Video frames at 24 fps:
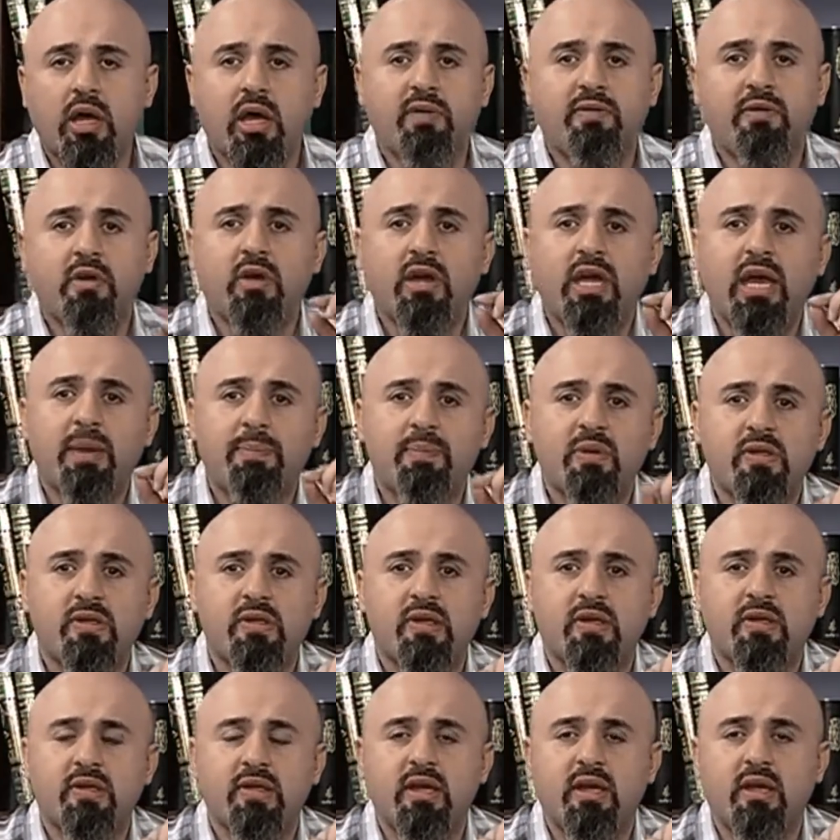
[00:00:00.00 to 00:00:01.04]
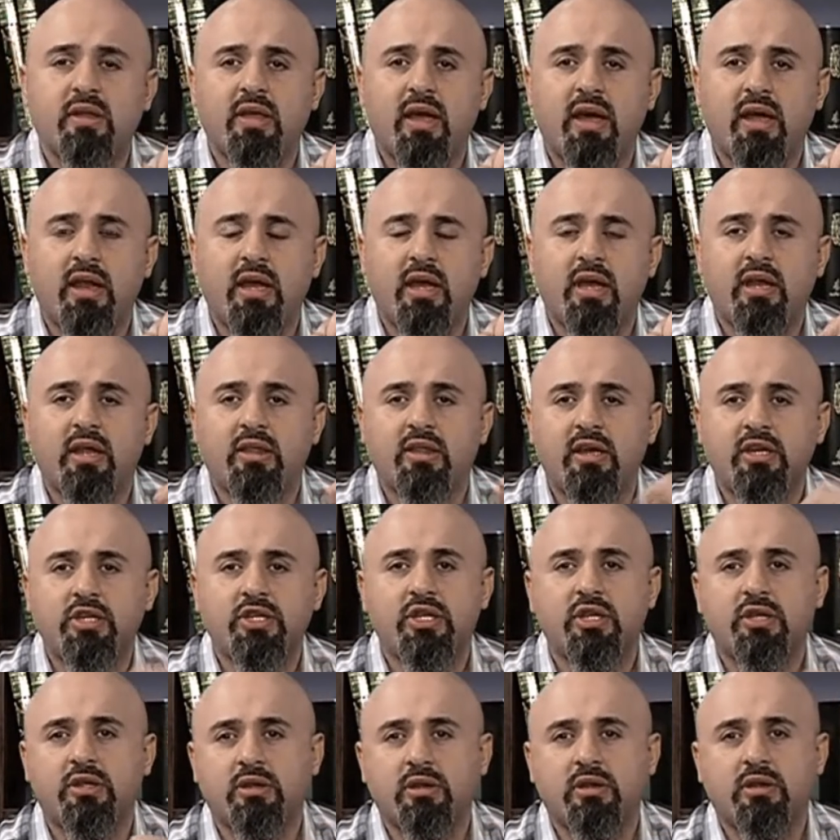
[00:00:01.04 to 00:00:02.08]
If you keep insisting that in
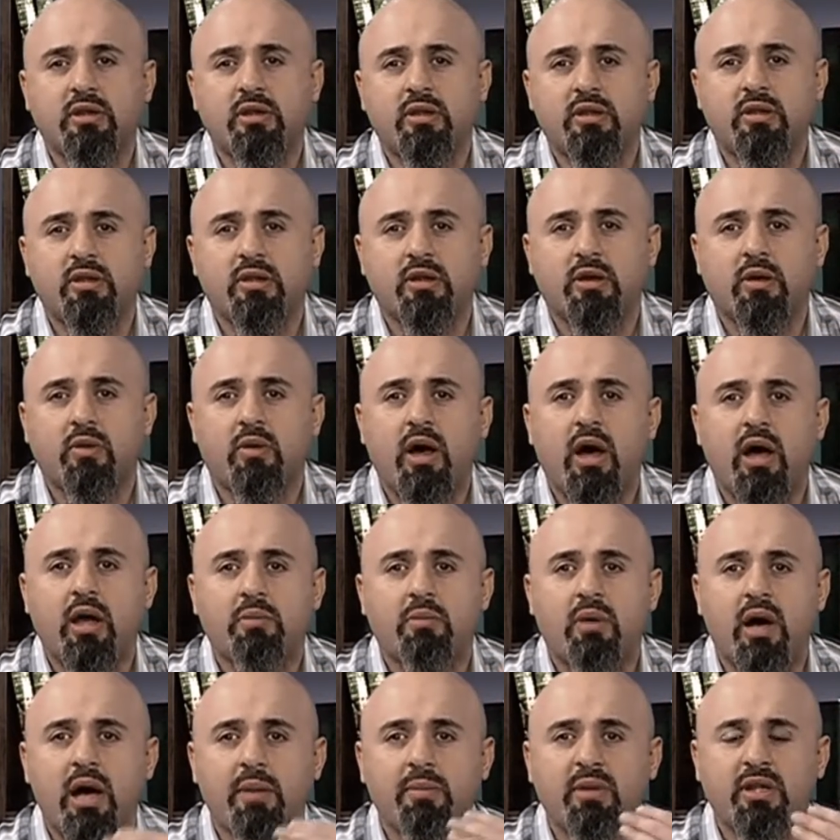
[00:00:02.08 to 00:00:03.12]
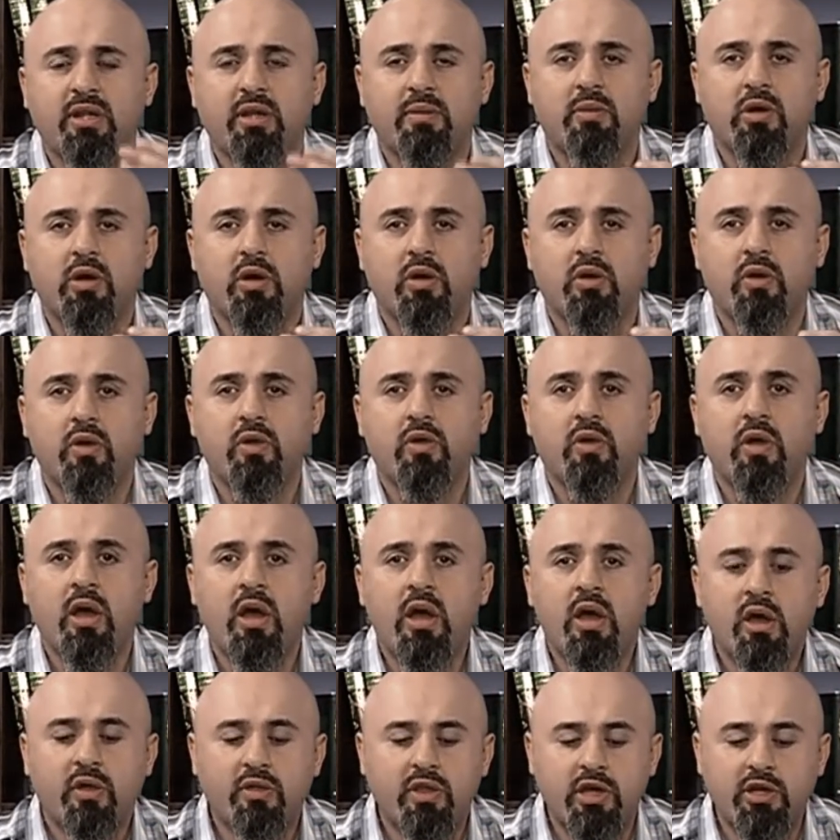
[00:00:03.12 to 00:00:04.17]
addition to the Quran, Muhammad did miracles,
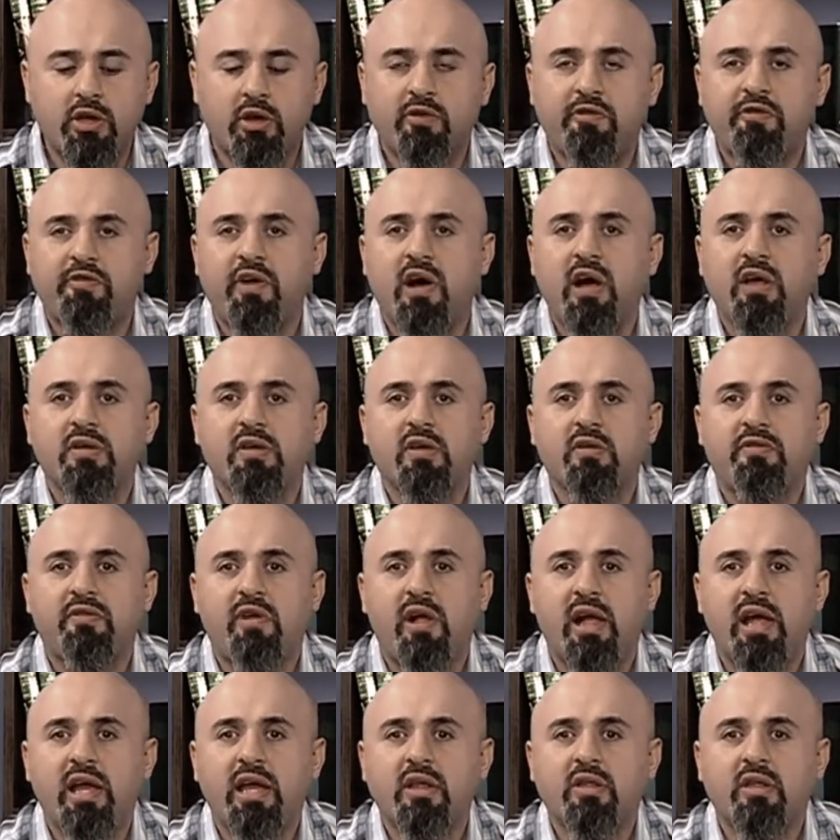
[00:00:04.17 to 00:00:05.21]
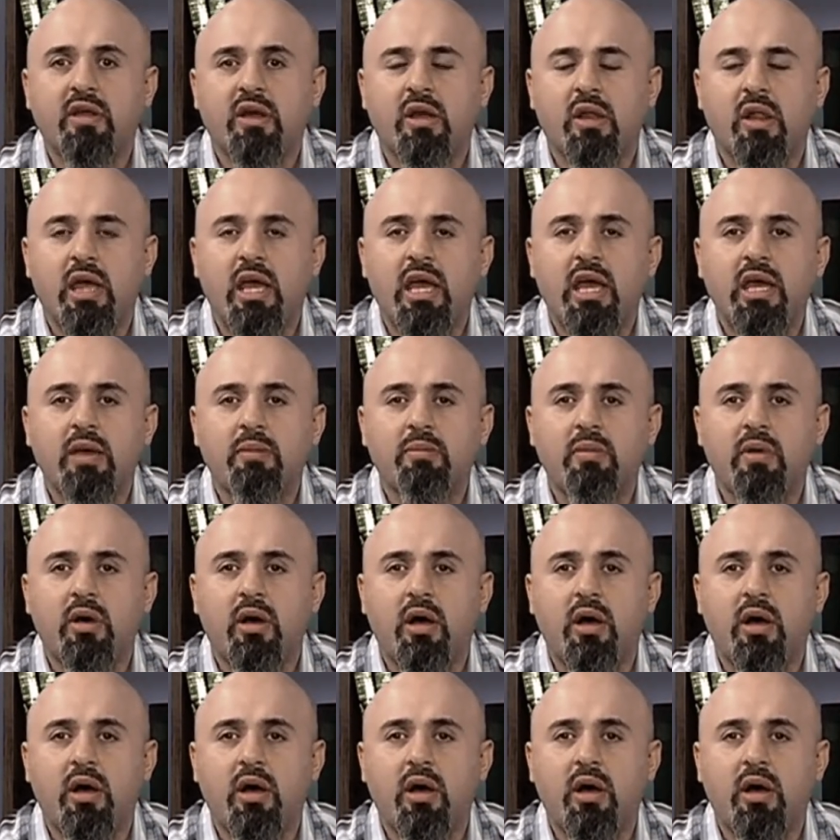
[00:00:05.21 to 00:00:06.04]
then you're falsifying the claim